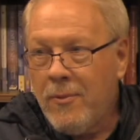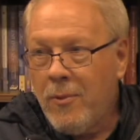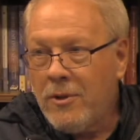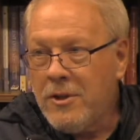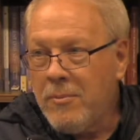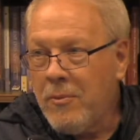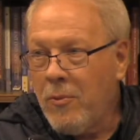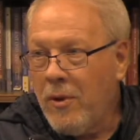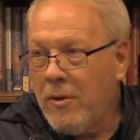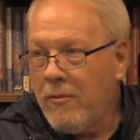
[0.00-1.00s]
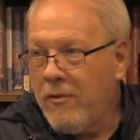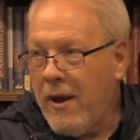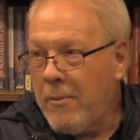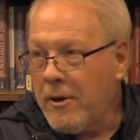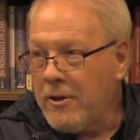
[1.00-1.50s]
What
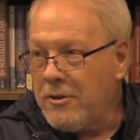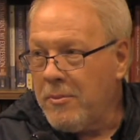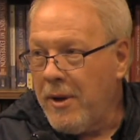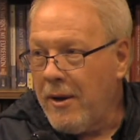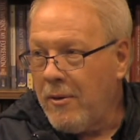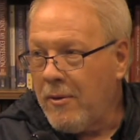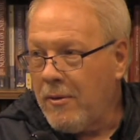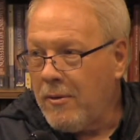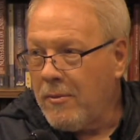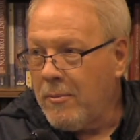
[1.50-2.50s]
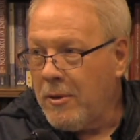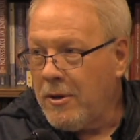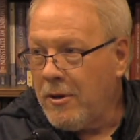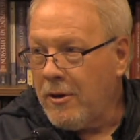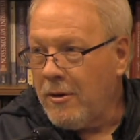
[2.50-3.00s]
fabric is it made of, or
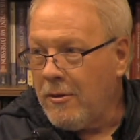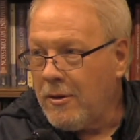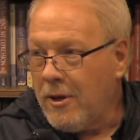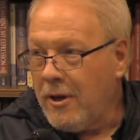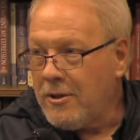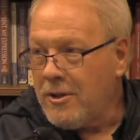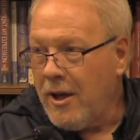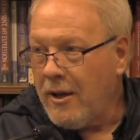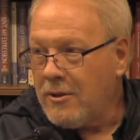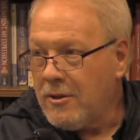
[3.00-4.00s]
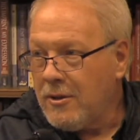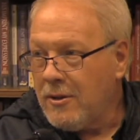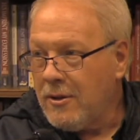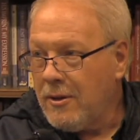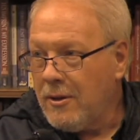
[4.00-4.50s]
material? Gunny sacks,
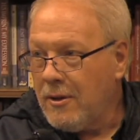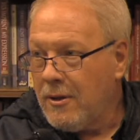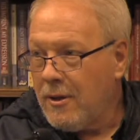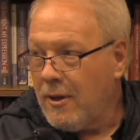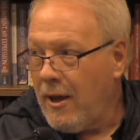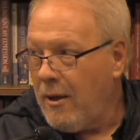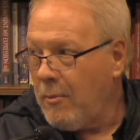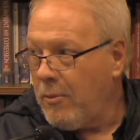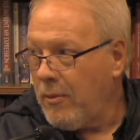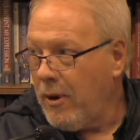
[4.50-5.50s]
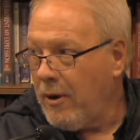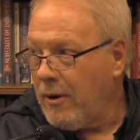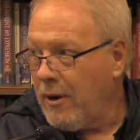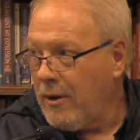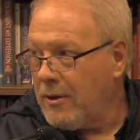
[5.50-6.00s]
hemp, right?
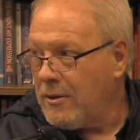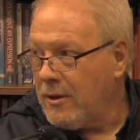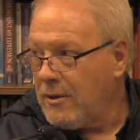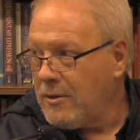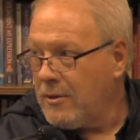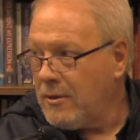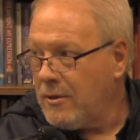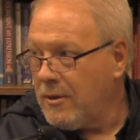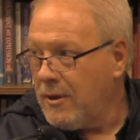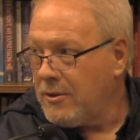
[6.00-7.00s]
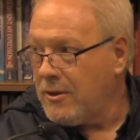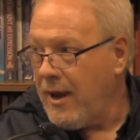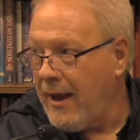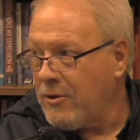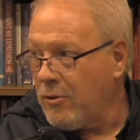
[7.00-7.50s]
It's
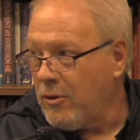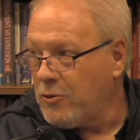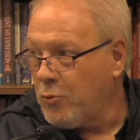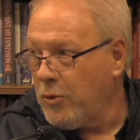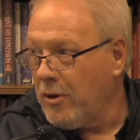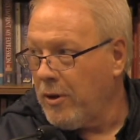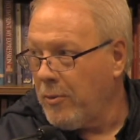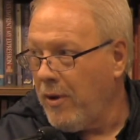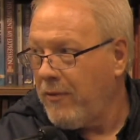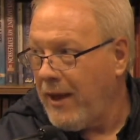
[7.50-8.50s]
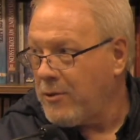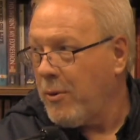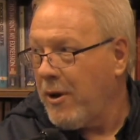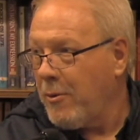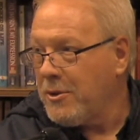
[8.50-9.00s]
natural. It's really rough. That's
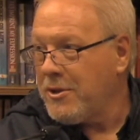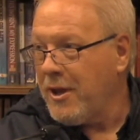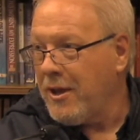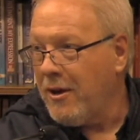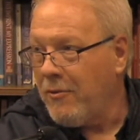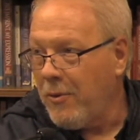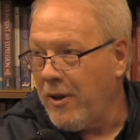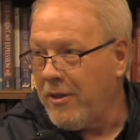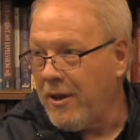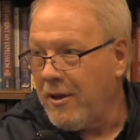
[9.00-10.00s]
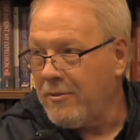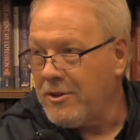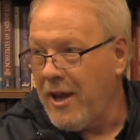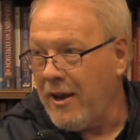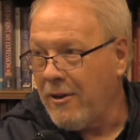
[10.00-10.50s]
what I always think of when I think of
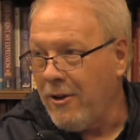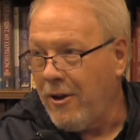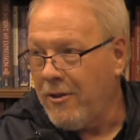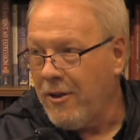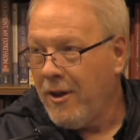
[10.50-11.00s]
sackcloth.